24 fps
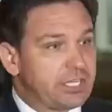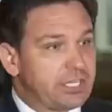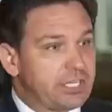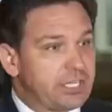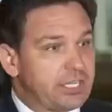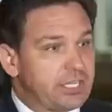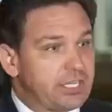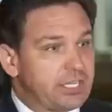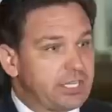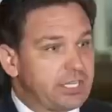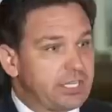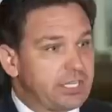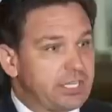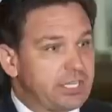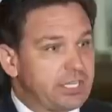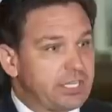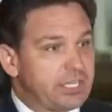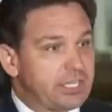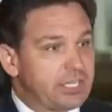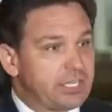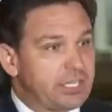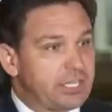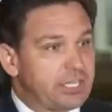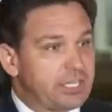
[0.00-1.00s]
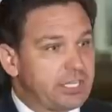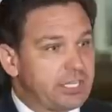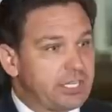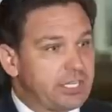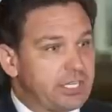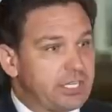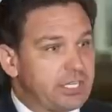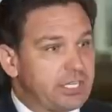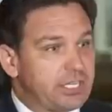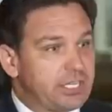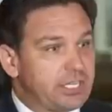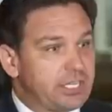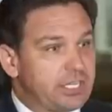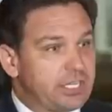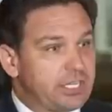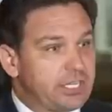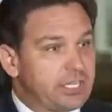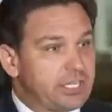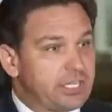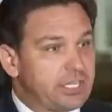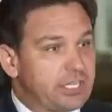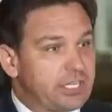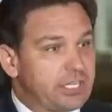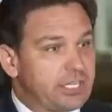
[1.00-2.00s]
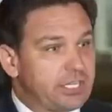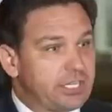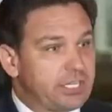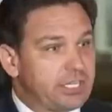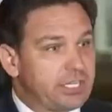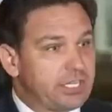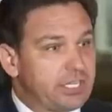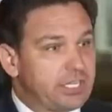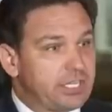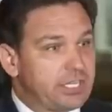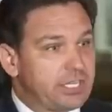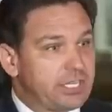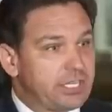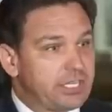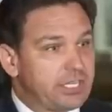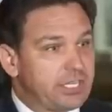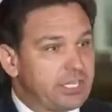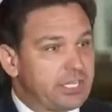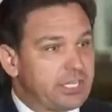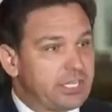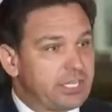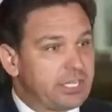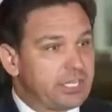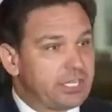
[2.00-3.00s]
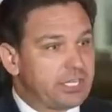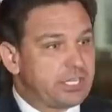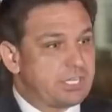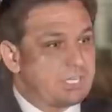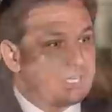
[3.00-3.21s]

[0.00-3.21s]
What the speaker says: The person shown says nothing.